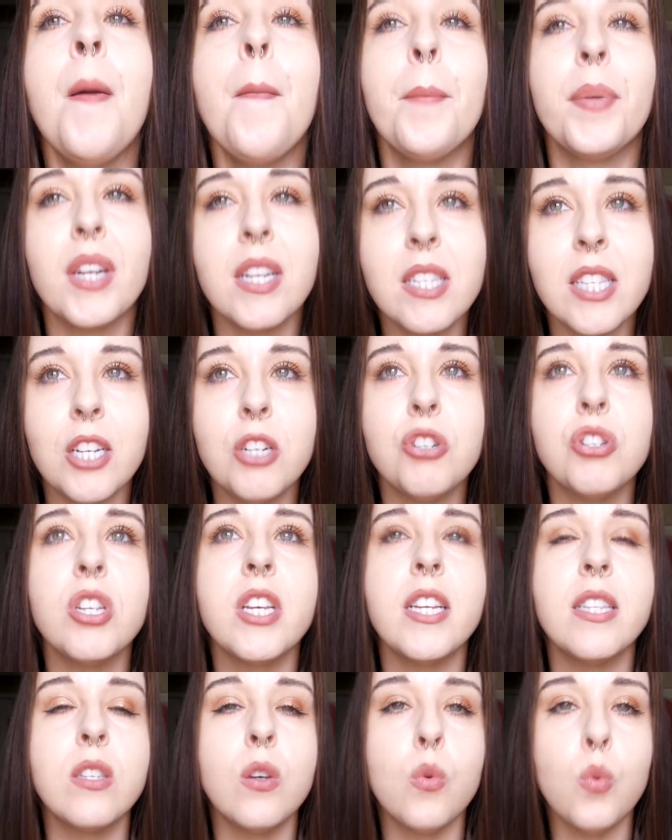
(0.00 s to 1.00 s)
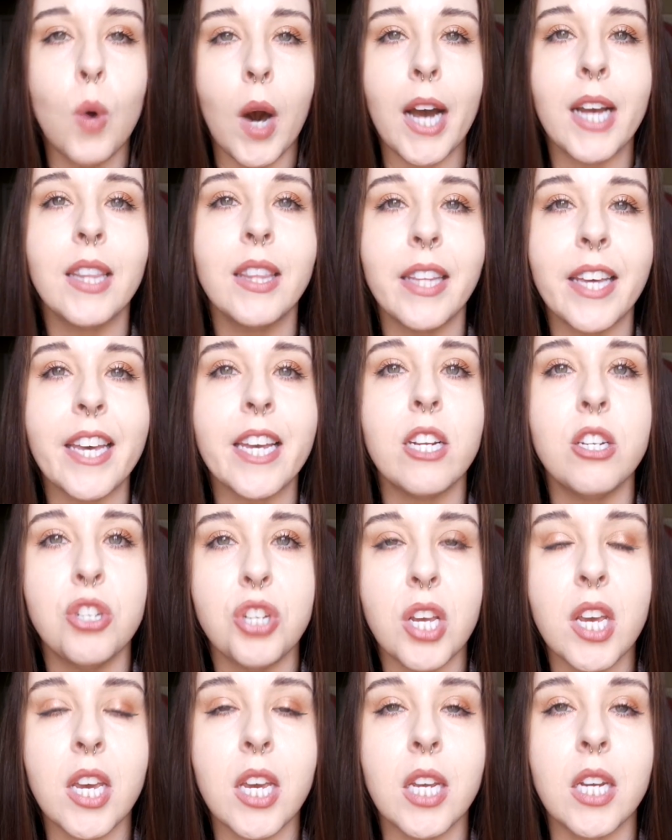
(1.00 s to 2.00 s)
But essentially, it's a wide leg
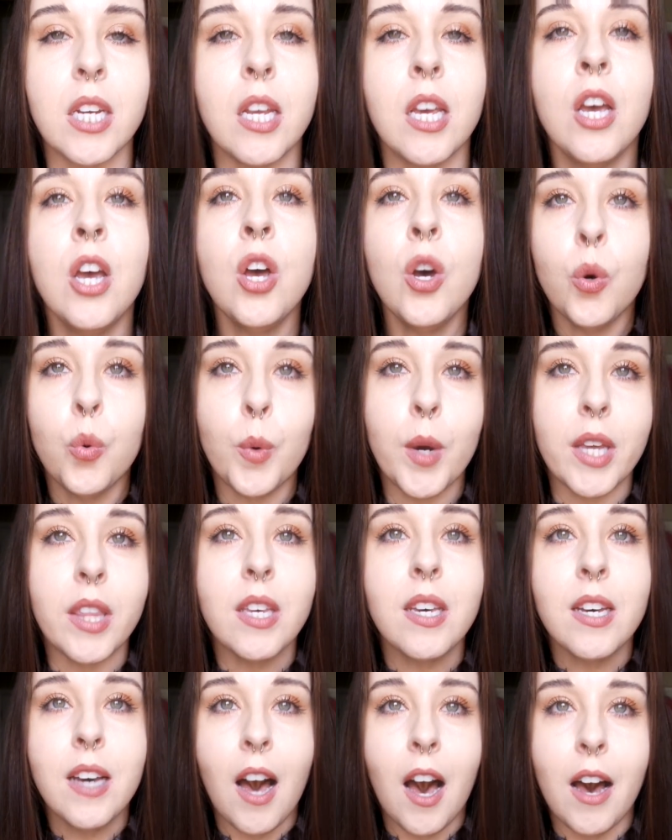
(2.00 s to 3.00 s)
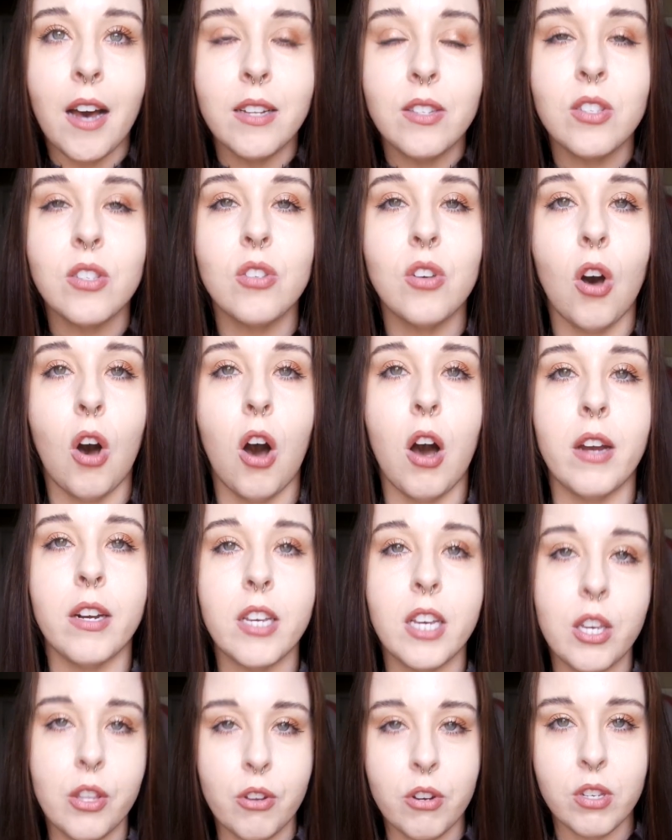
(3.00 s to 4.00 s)
jean with cuts on
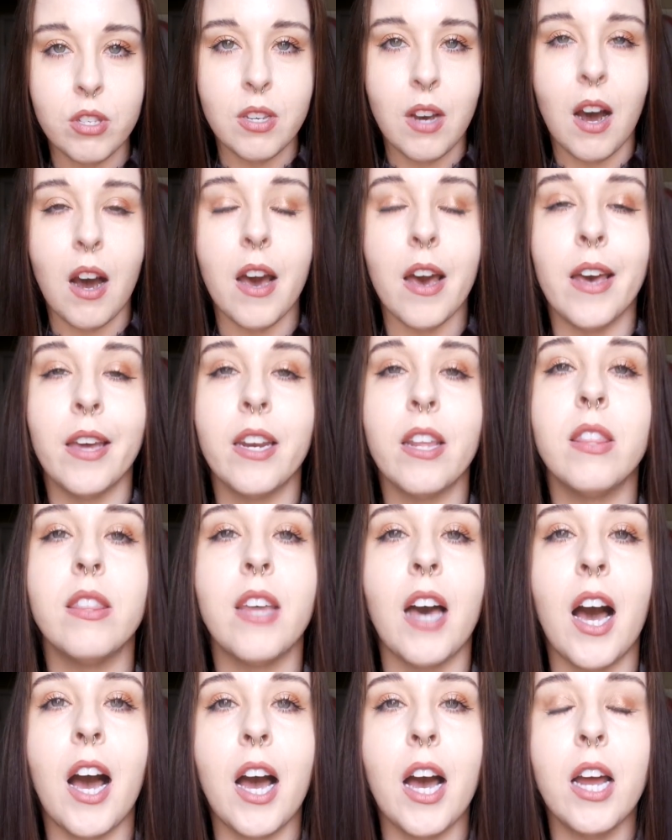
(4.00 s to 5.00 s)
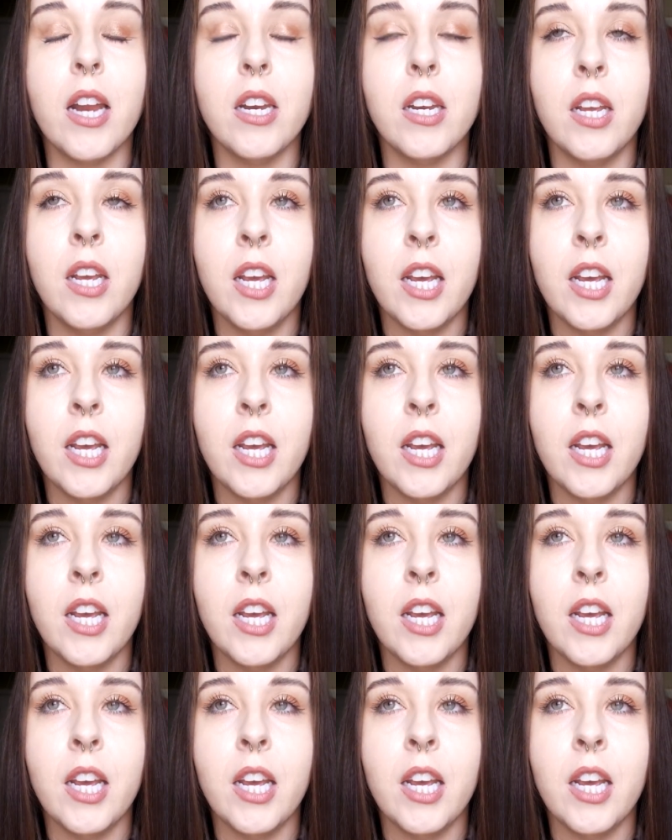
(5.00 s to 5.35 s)
either side that